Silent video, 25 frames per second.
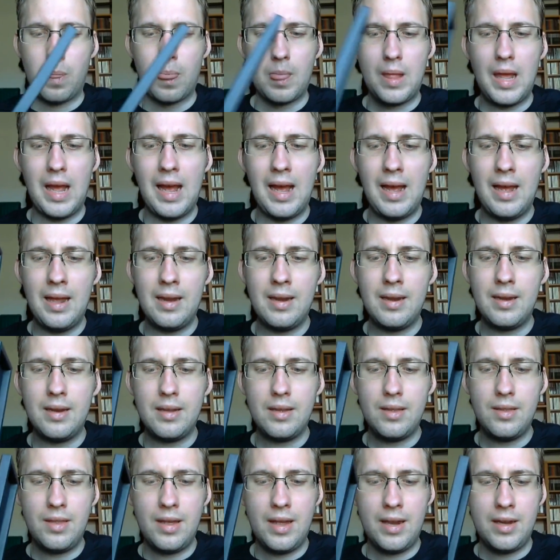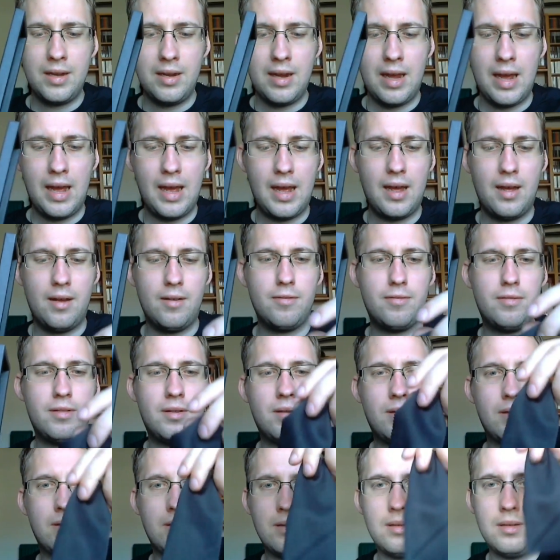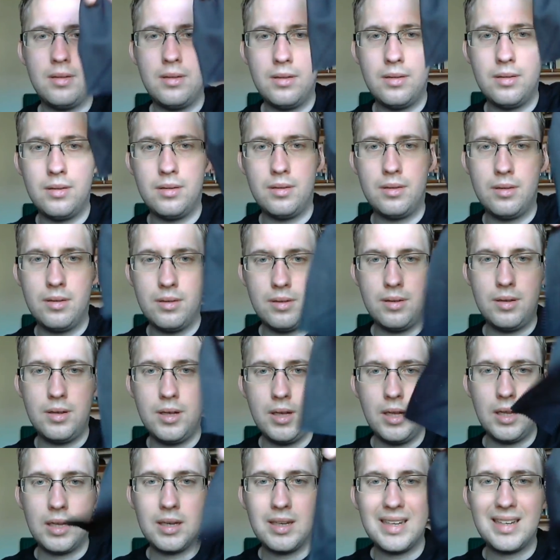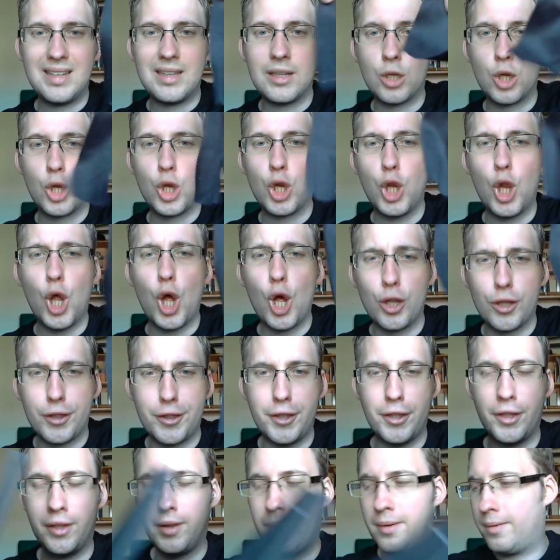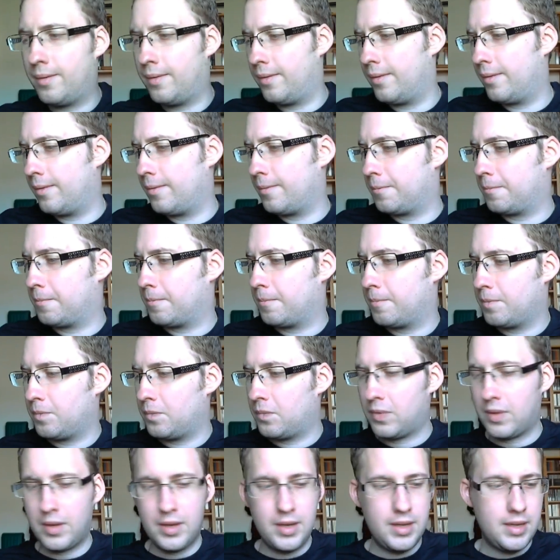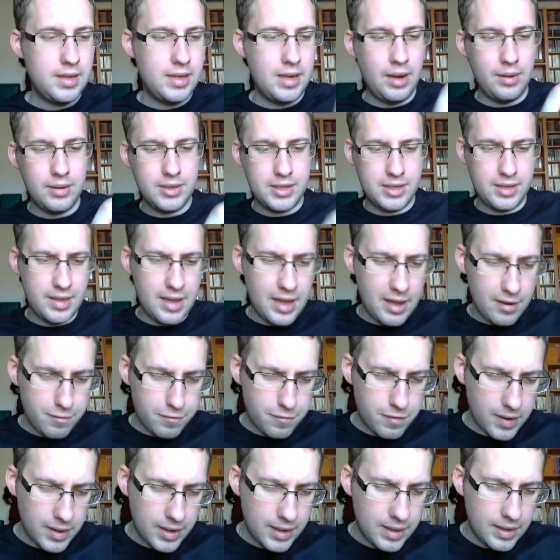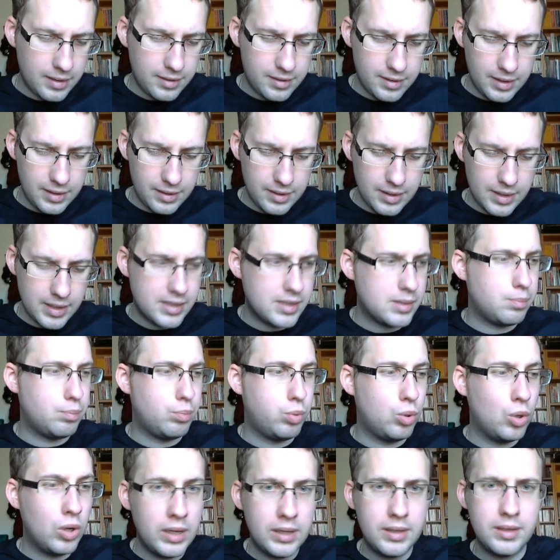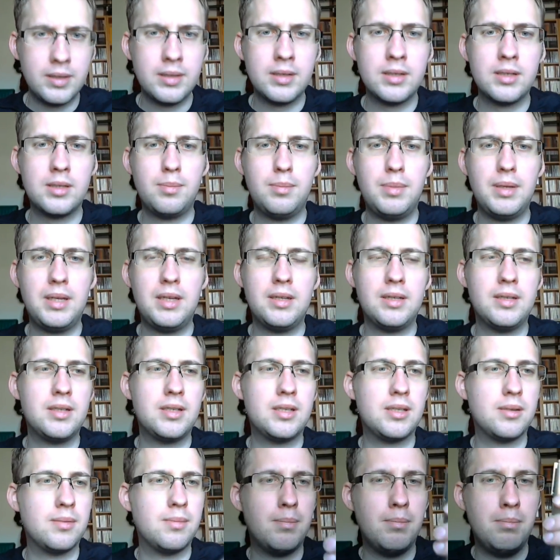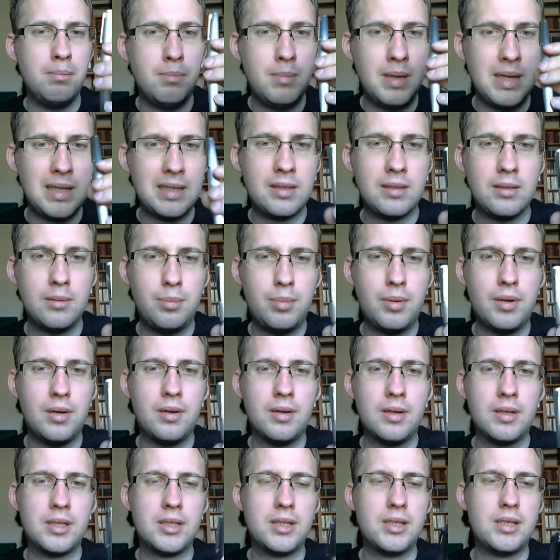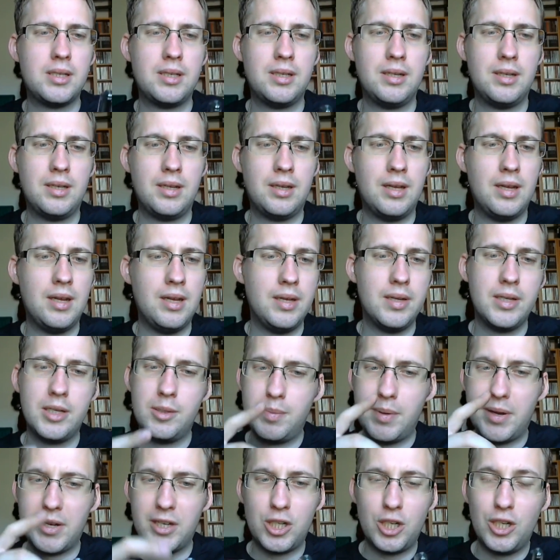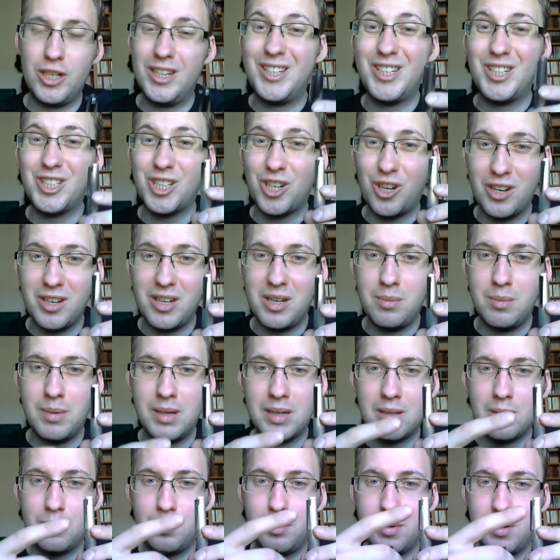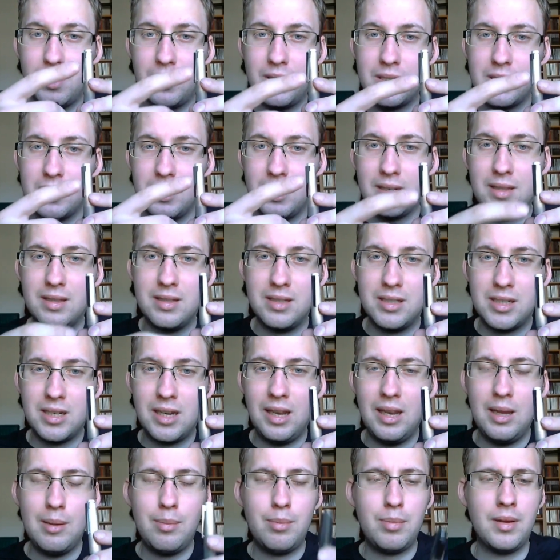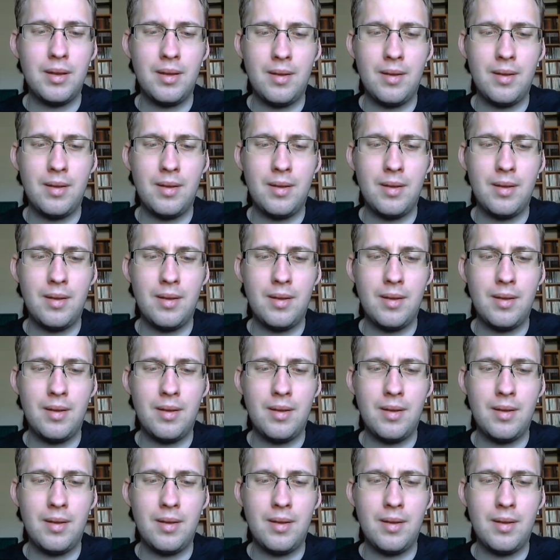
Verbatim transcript: and then you have a little cloth. Now isn't that funny? I think that is brilliant because metal parts, especially shiny metal parts like this clip,